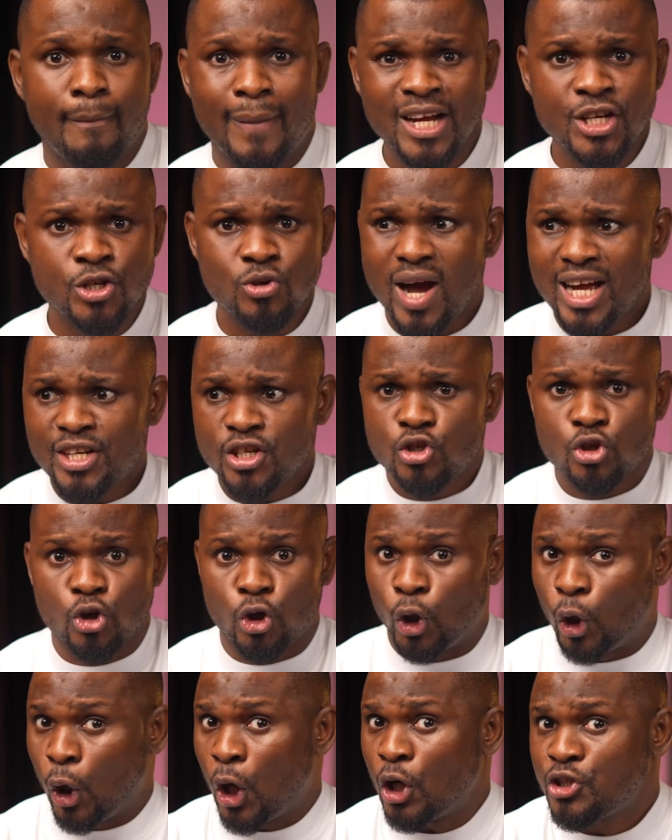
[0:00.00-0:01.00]
Mind you, I
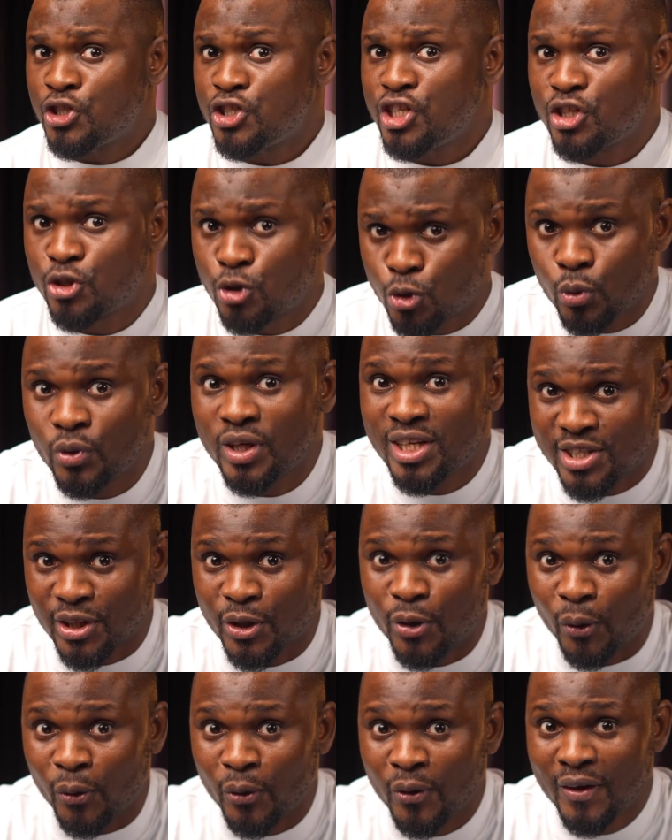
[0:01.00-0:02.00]
just launched this 2 days
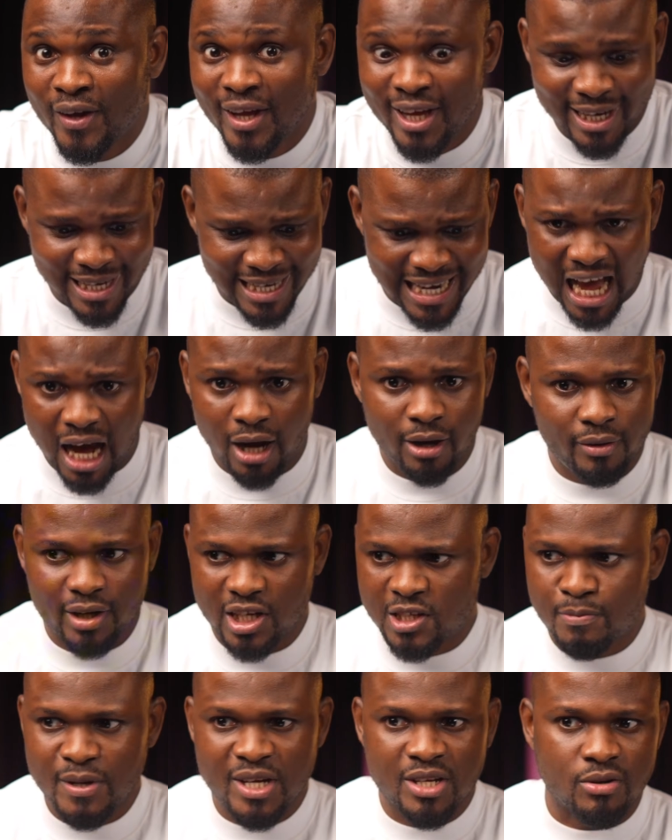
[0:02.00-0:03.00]
ago. Now
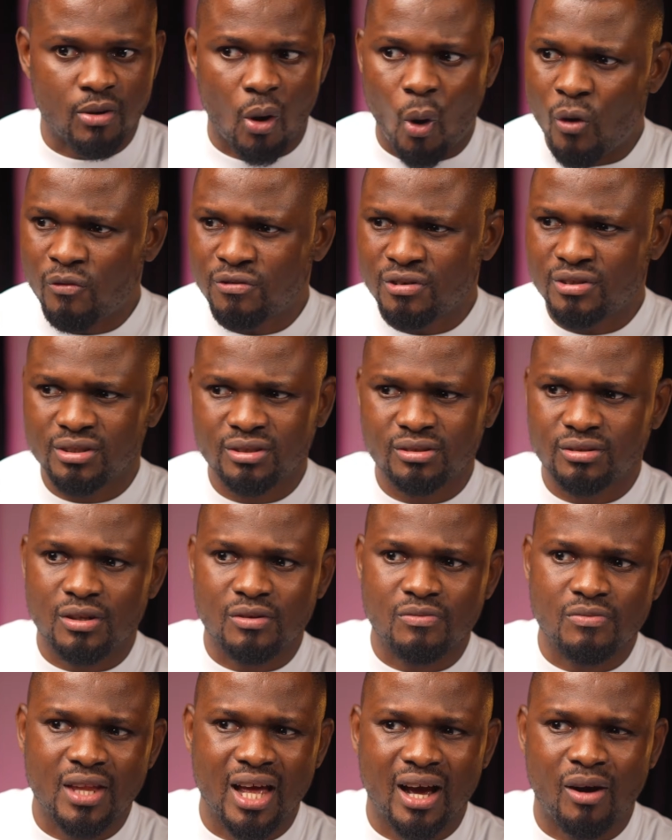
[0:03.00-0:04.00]
it's been over
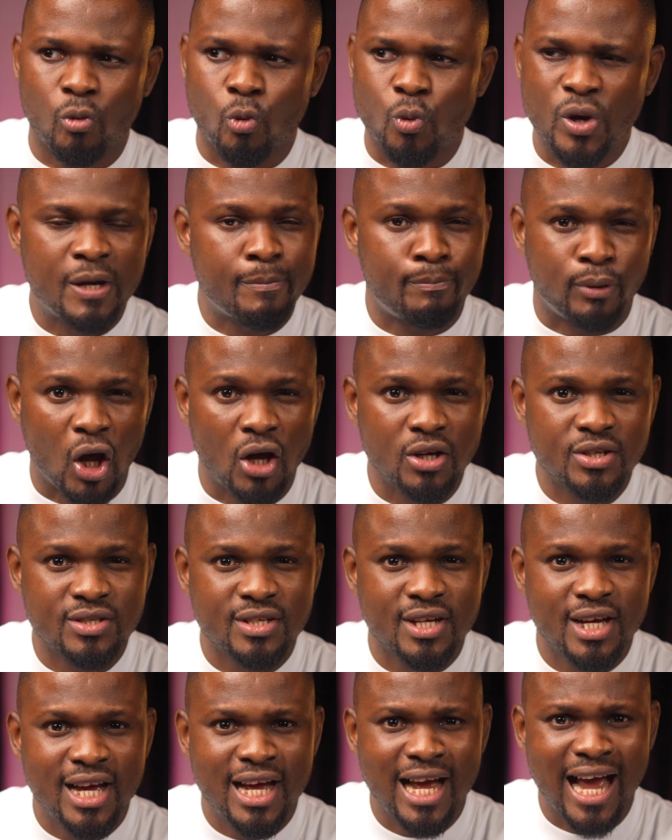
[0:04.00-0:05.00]
a week
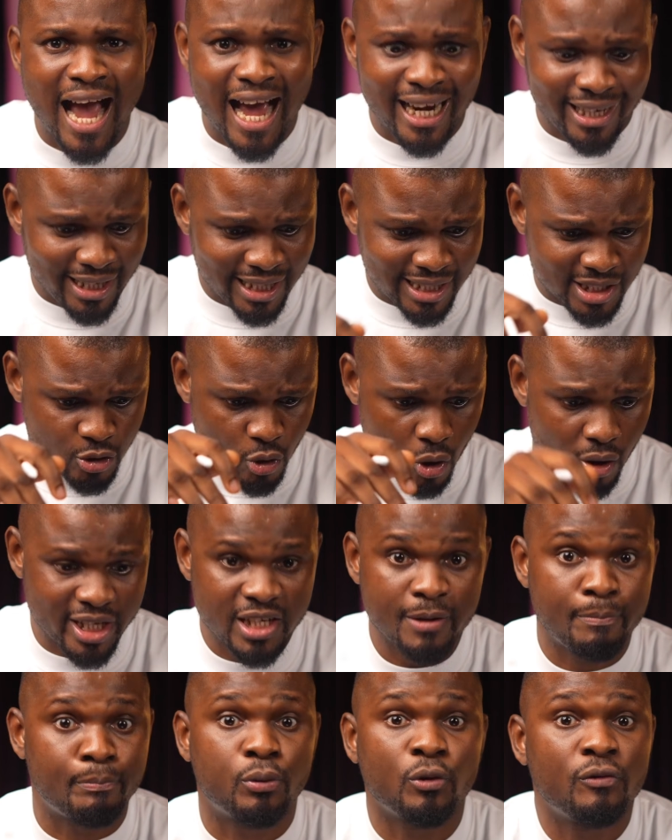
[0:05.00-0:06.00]
plus, and it has
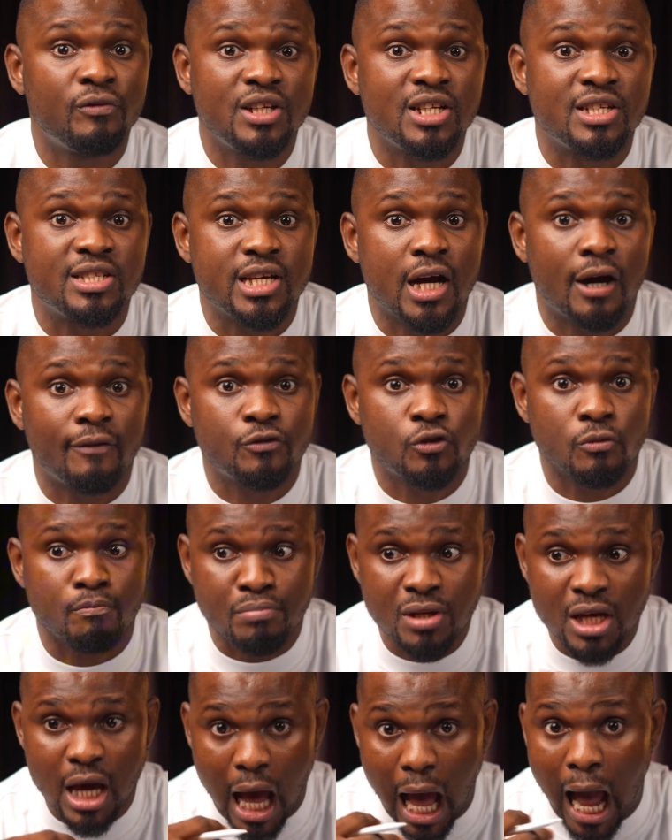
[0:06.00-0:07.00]
already proven itself to
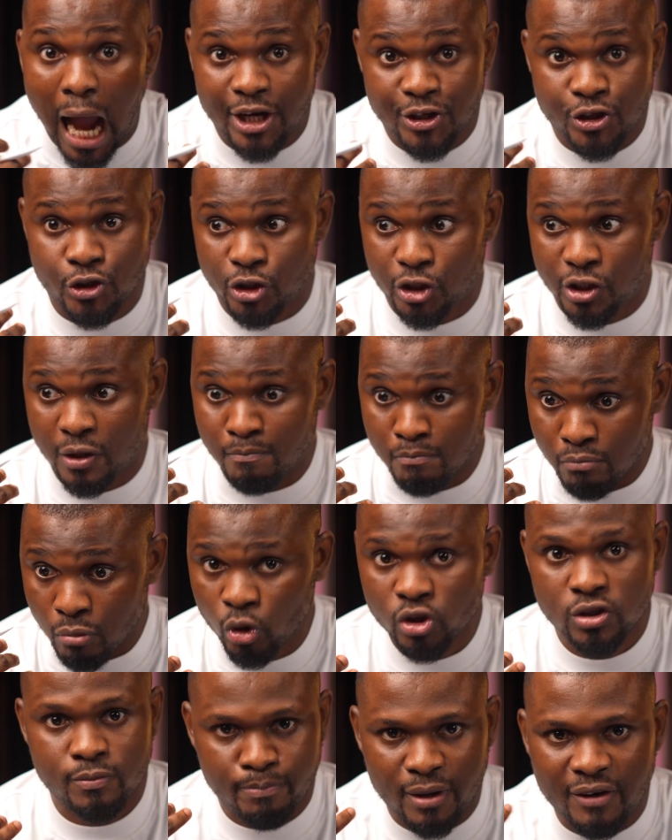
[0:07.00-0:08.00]
be actually the
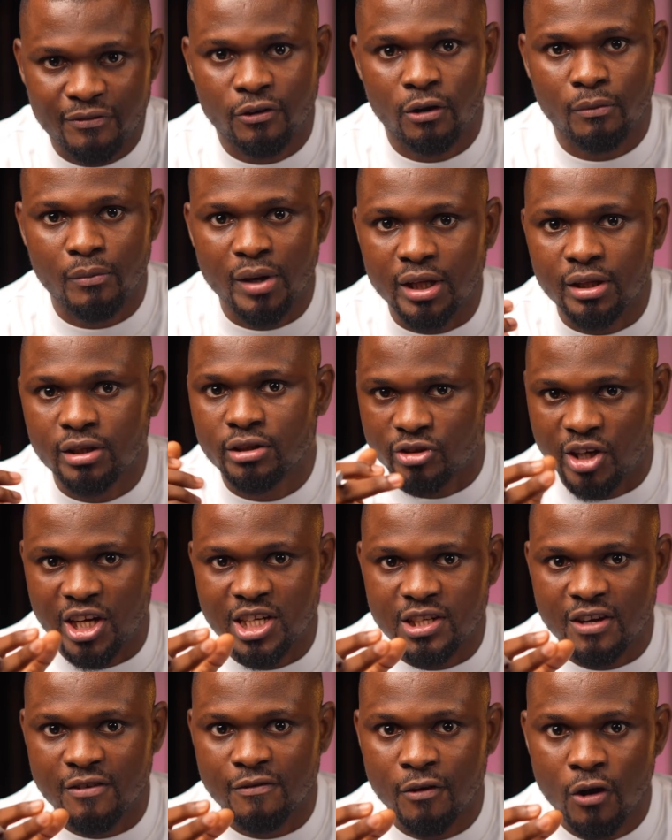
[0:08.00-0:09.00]
most performing
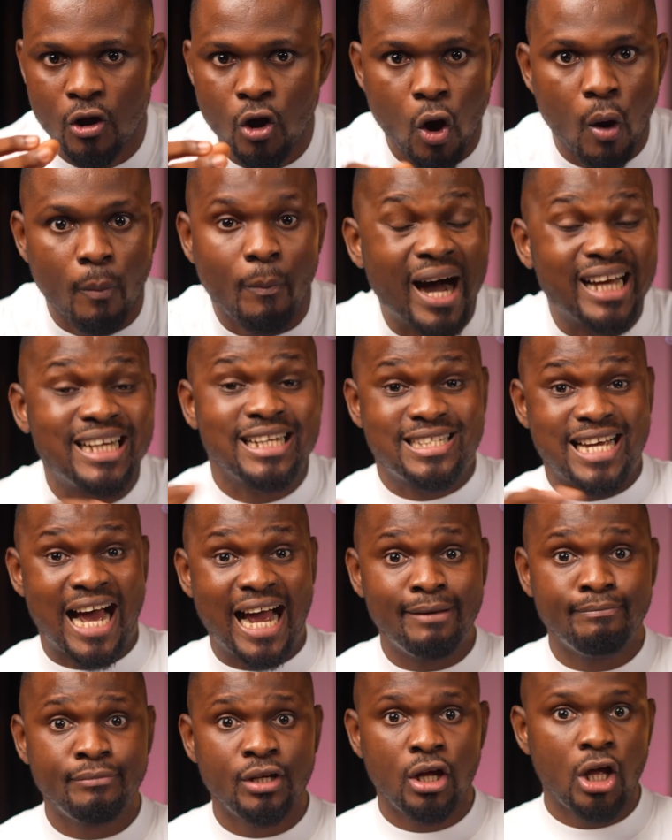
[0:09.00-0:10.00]
creative. By the
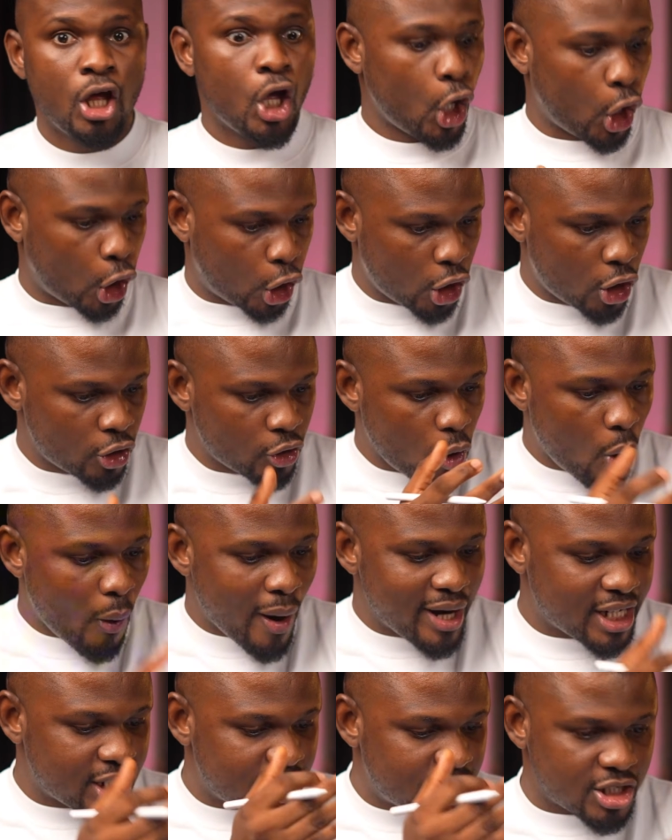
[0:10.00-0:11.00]
time, Claude
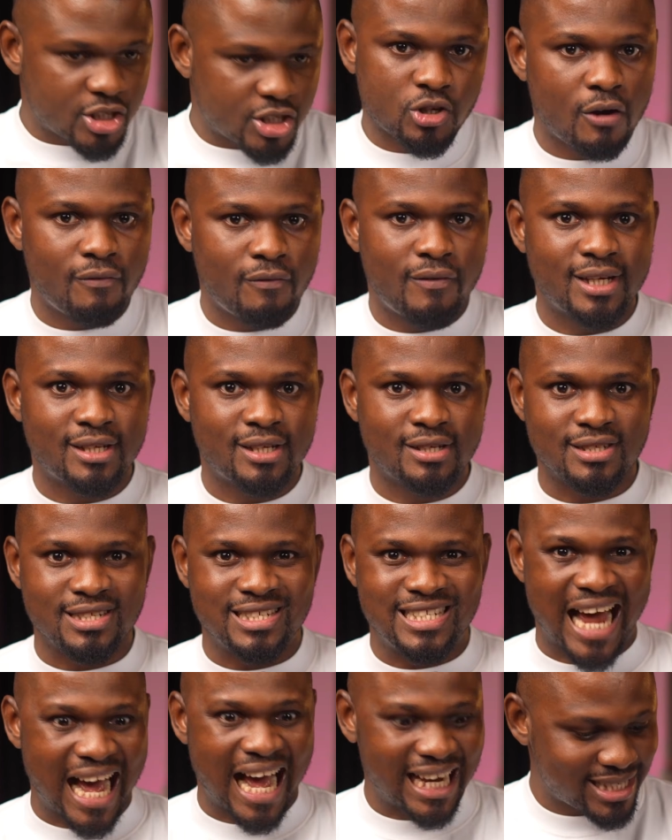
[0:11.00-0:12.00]
already discovered
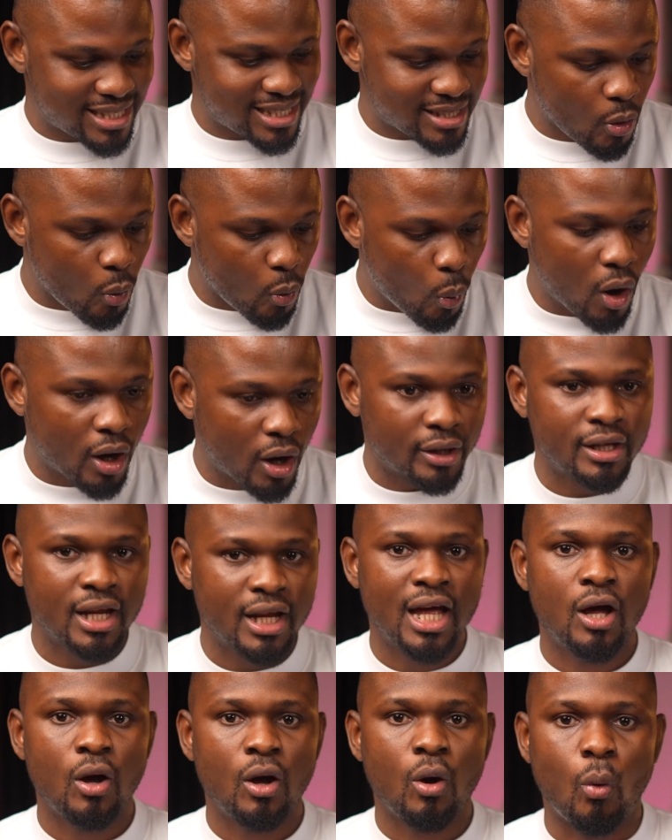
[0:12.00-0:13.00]
that's the
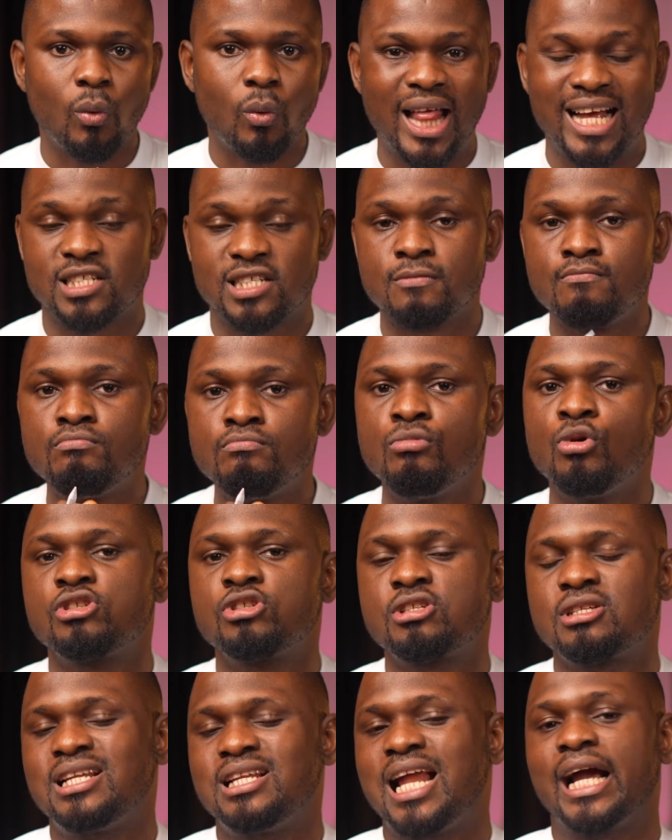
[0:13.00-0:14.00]
one that is
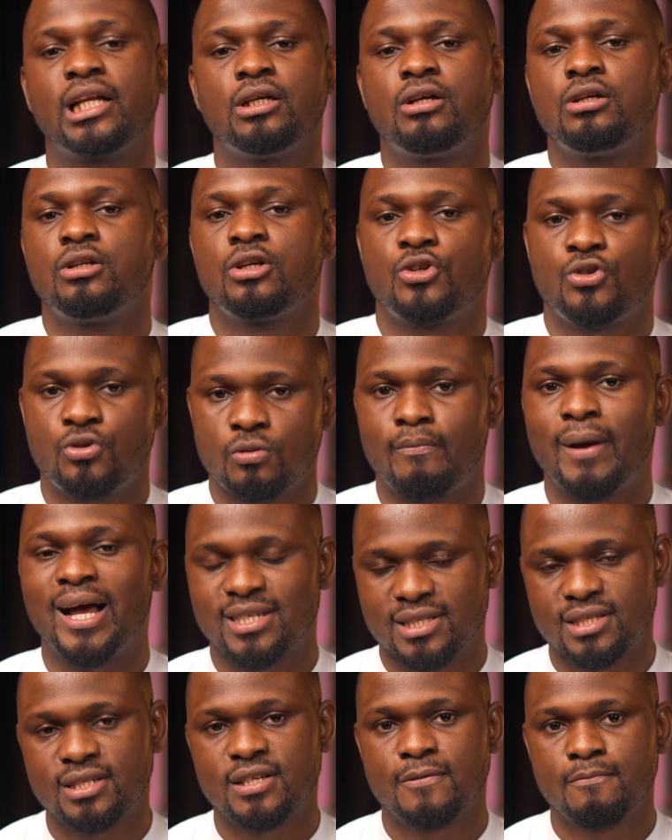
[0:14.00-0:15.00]
most likely going to do
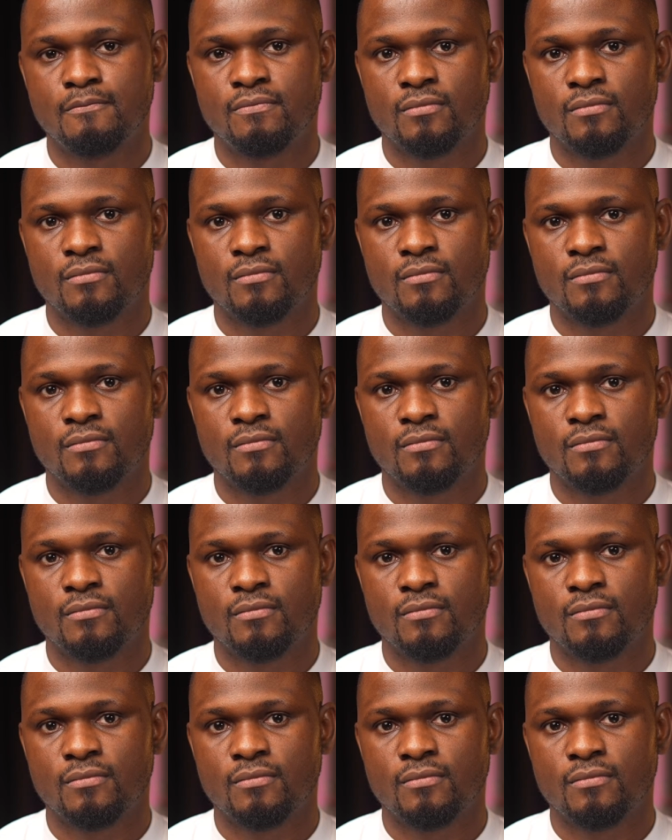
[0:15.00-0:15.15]
best.